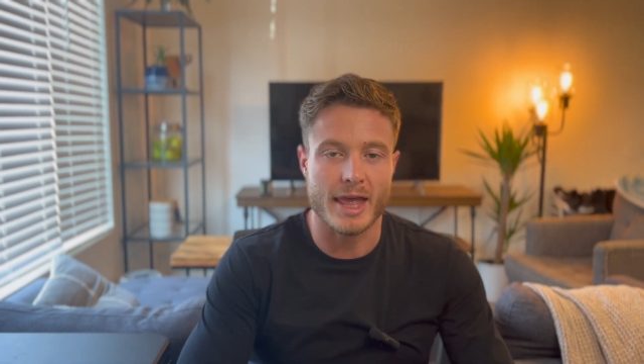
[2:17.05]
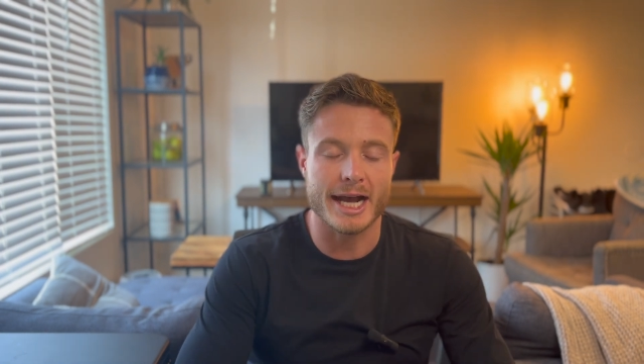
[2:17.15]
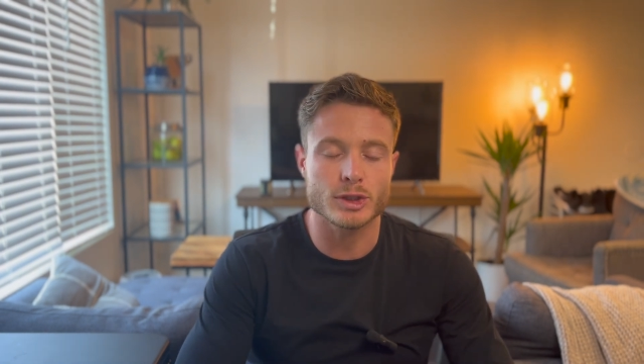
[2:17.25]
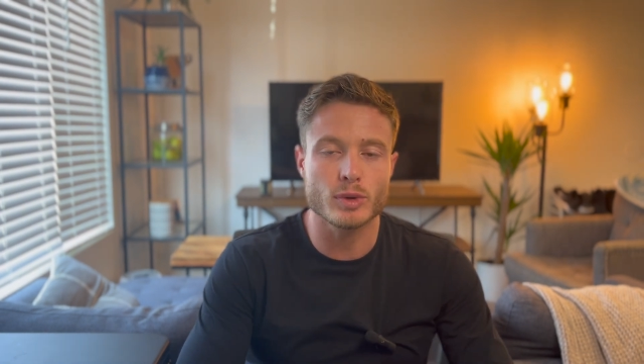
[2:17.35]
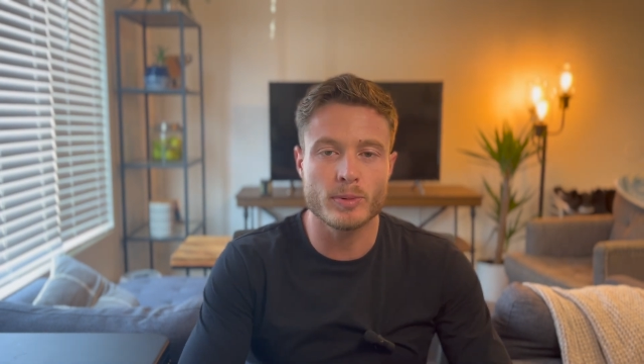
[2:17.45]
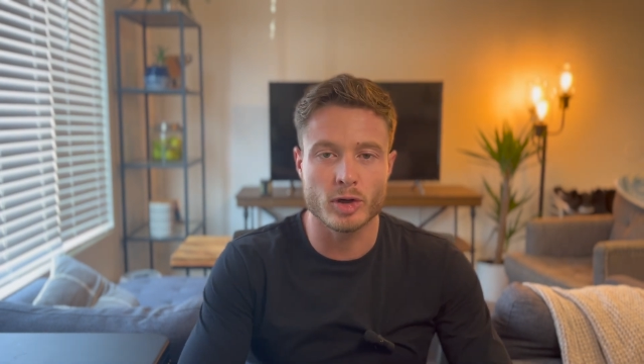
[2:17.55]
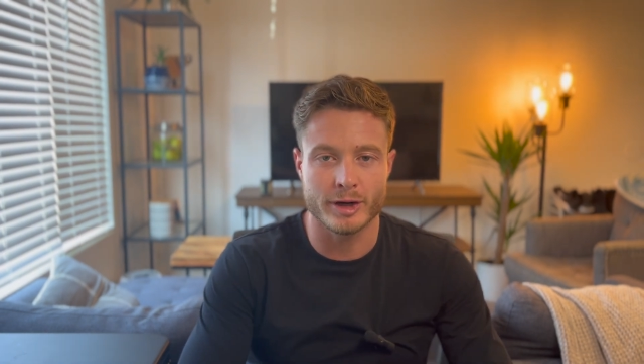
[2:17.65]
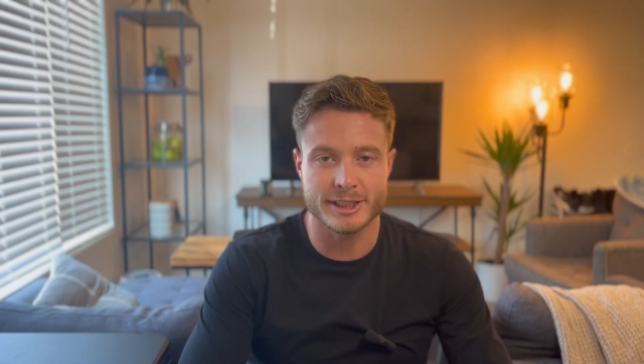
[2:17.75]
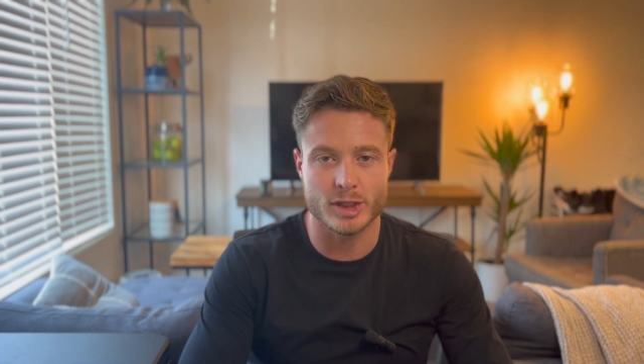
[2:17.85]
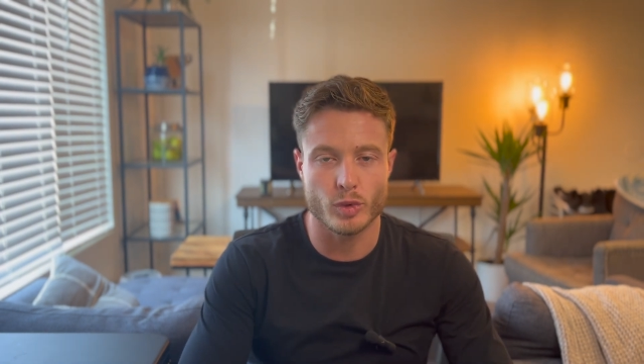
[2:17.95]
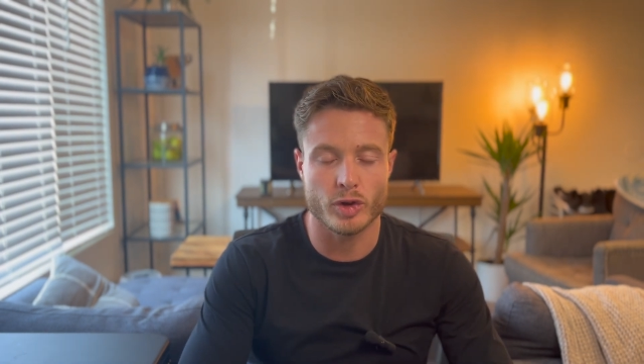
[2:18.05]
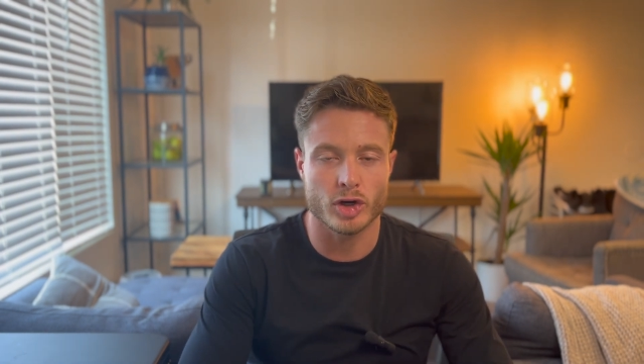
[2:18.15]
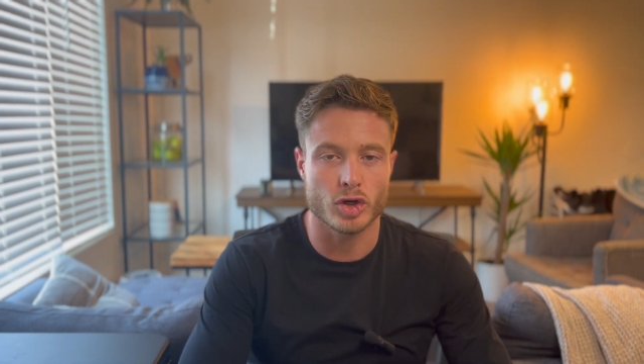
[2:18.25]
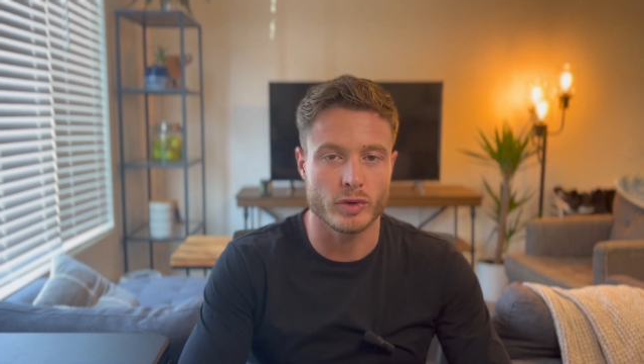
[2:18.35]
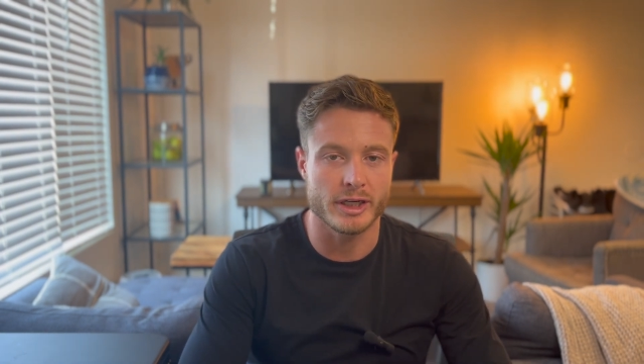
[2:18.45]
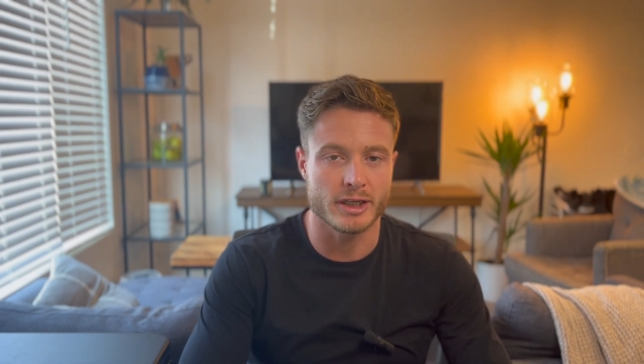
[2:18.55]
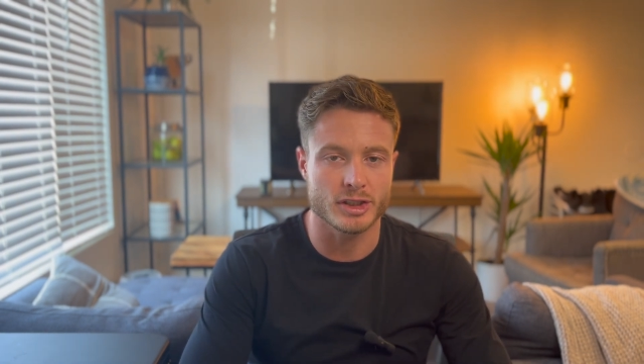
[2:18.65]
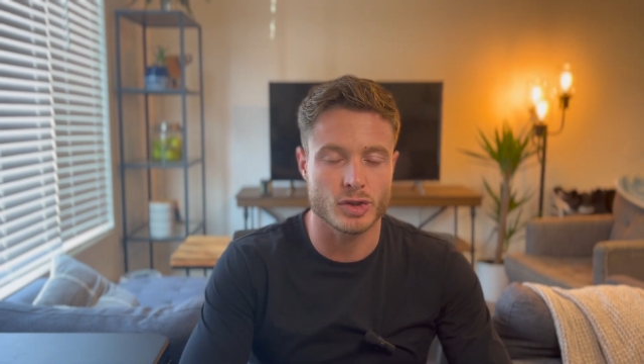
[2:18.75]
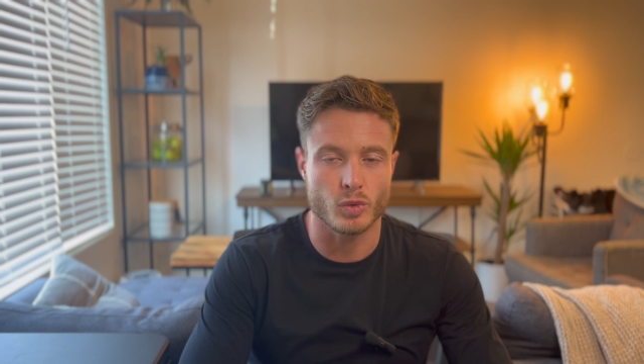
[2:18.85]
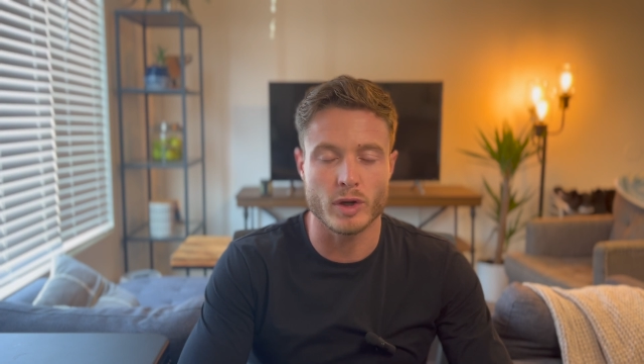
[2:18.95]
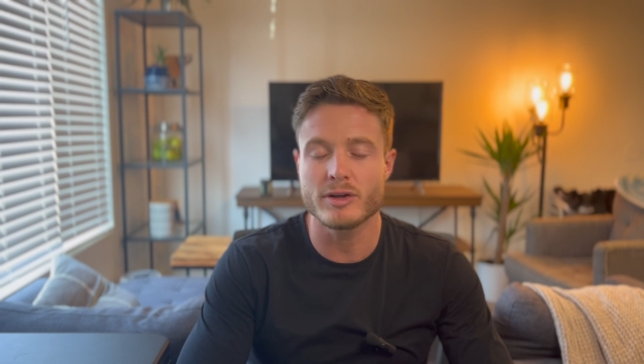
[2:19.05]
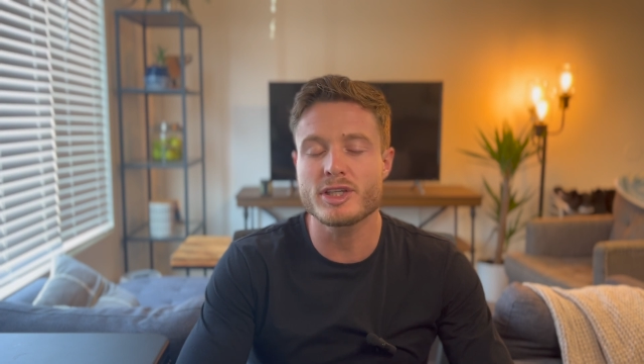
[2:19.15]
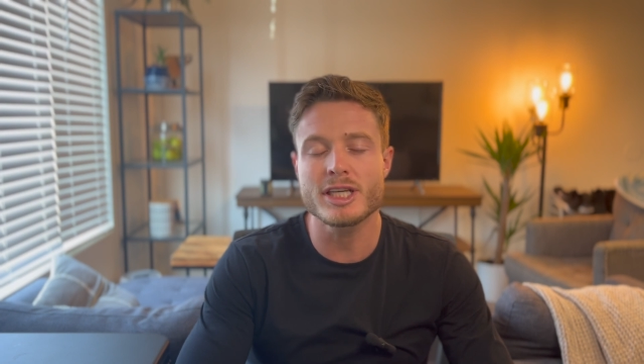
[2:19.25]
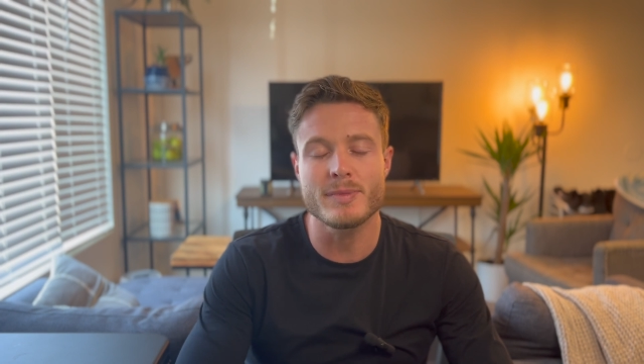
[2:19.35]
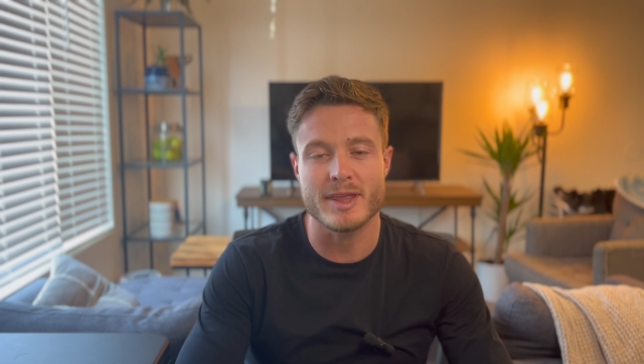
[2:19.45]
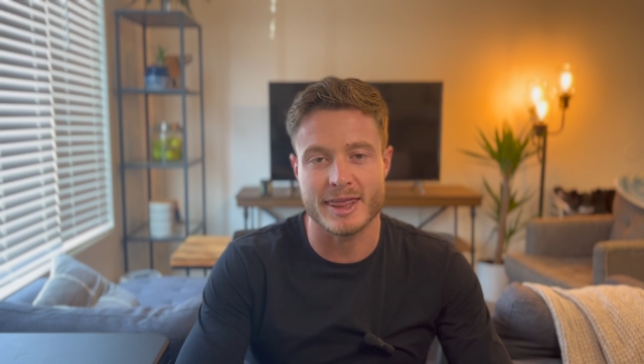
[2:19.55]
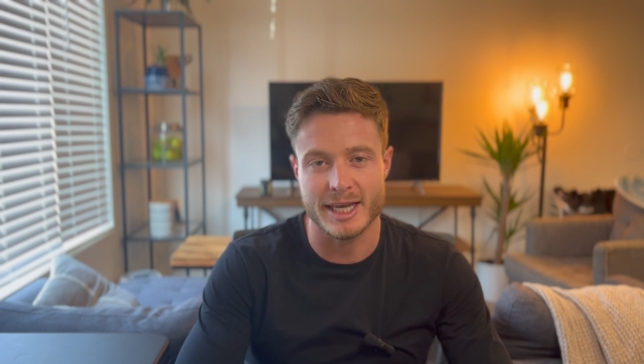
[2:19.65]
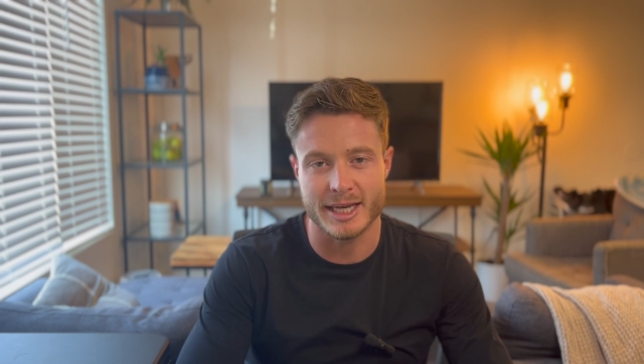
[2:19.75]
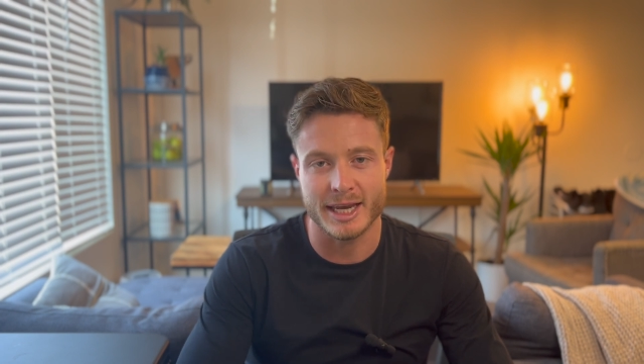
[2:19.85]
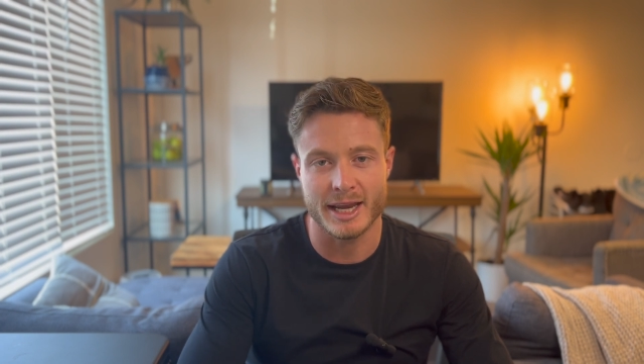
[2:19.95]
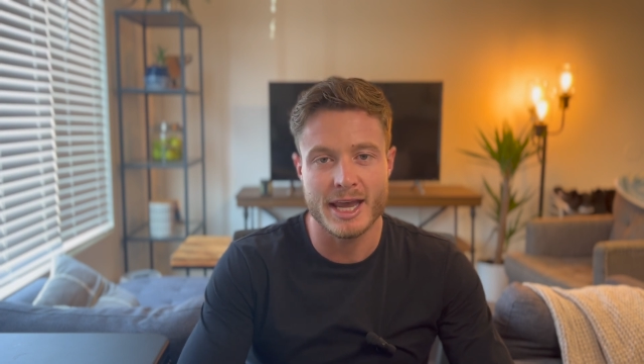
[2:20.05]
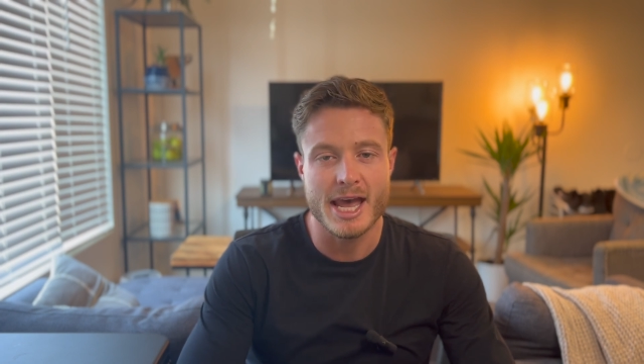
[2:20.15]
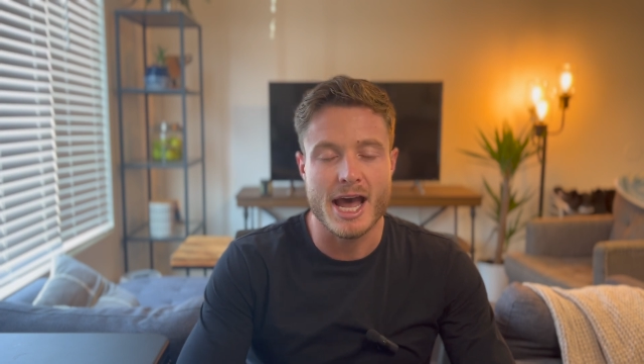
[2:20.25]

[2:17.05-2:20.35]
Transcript: As we're progressing with our careers, we always need to be thinking